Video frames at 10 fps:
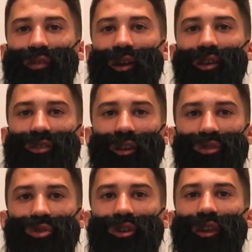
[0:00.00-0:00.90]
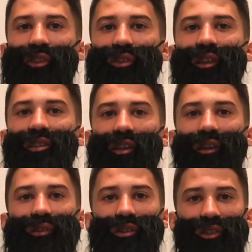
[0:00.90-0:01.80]
of housing has also led to less
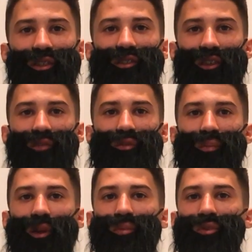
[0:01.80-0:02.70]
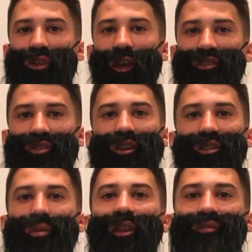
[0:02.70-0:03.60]
areas in the city for people to exercise,
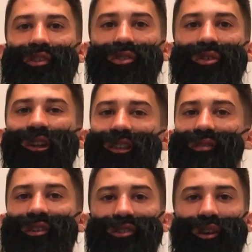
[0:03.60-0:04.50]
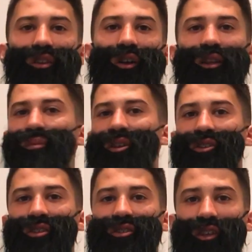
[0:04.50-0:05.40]
meaning physical activity is declining in
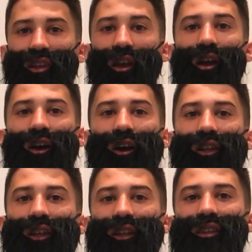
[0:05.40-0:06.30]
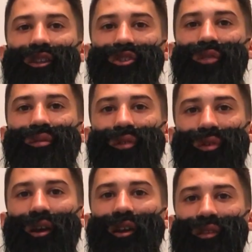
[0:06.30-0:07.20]
Mexico City, highlighting the issue of
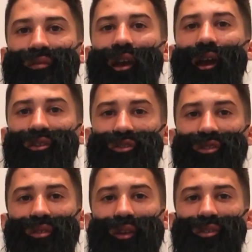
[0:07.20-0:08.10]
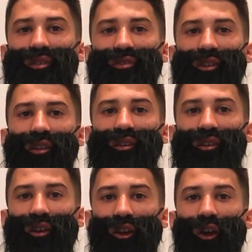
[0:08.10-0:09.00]
overcrowding houses in Mexico City.
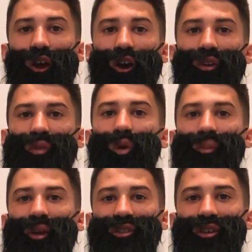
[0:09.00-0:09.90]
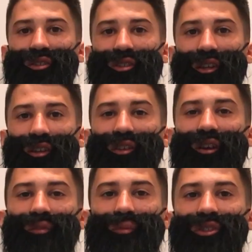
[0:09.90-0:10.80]
Overall in Mexico City,
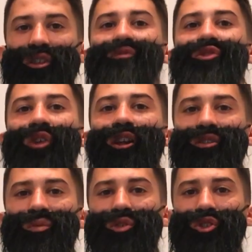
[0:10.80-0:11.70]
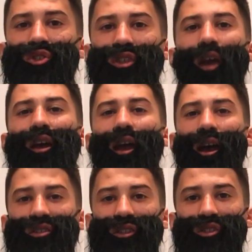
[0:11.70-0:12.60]
governments have tried to reduce
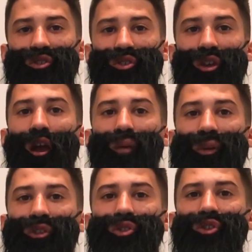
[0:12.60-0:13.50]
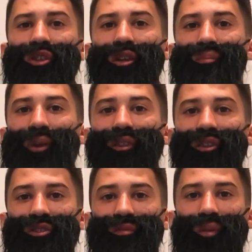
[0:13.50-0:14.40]
housing issues, but due to the
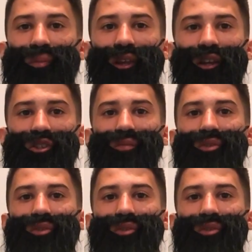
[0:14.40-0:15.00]
abundance of population